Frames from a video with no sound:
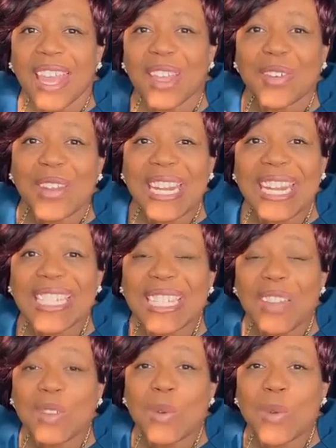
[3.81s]
Greetings,
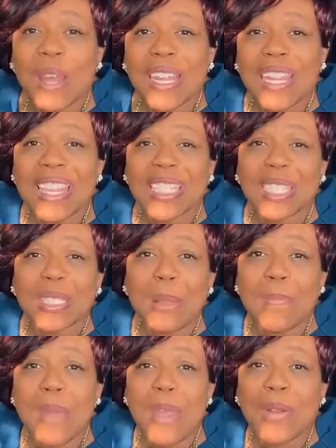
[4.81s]
everyone. This is a
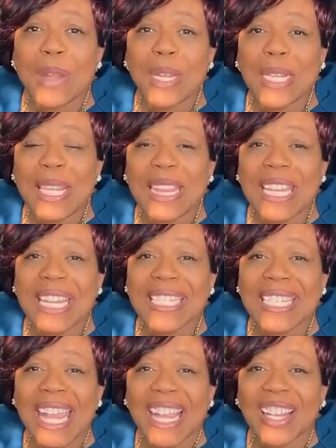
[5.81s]
mother, Alethea
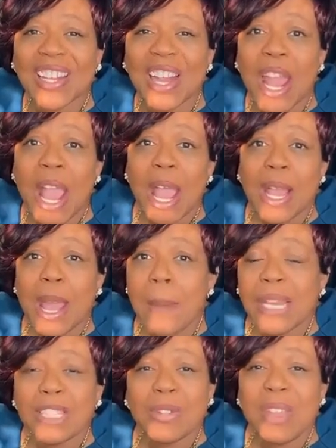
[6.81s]
Taylor,
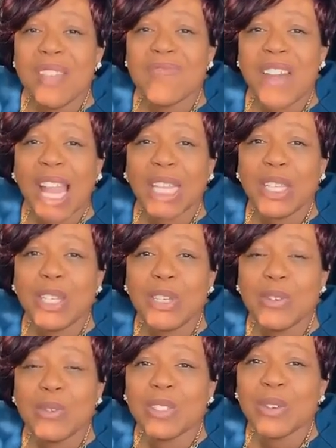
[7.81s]
coming to invite
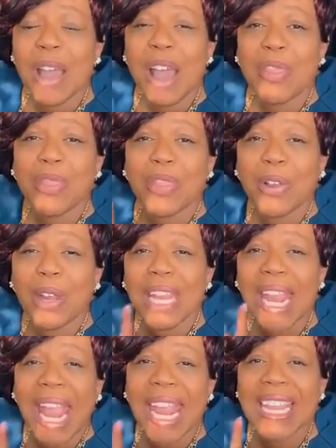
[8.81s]
you to our
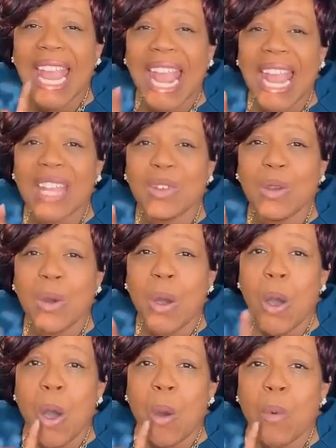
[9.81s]
38th annual
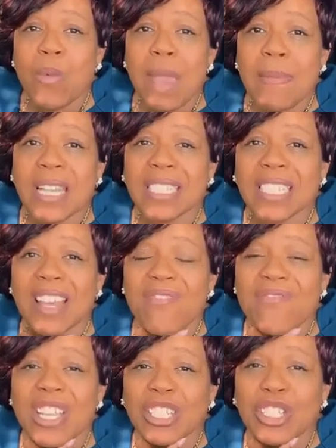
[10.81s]
Women's
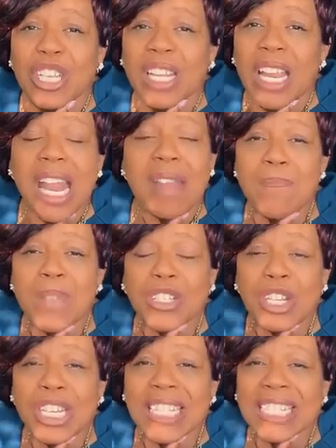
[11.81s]
Convention in
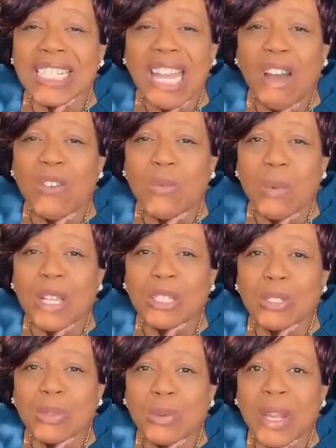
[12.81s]
Michigan
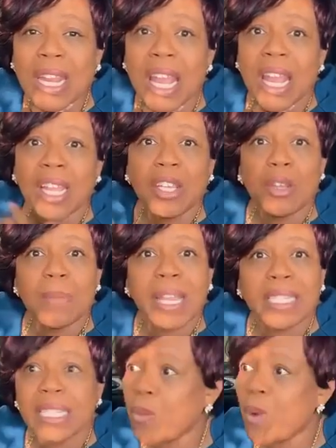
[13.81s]
Southwest 3. You may
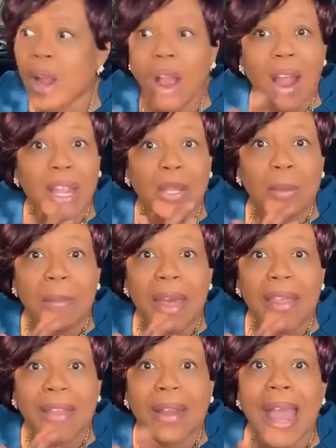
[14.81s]
say, where are you,
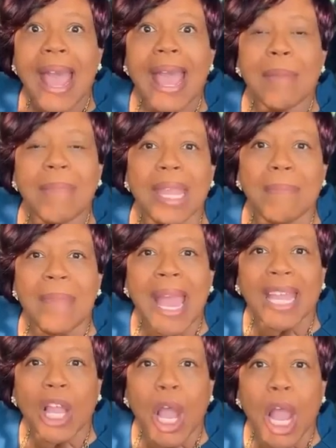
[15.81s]
mother? I'm in my
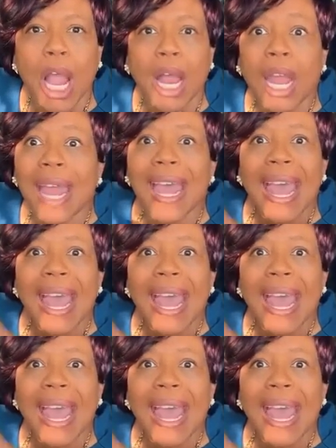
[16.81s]
car.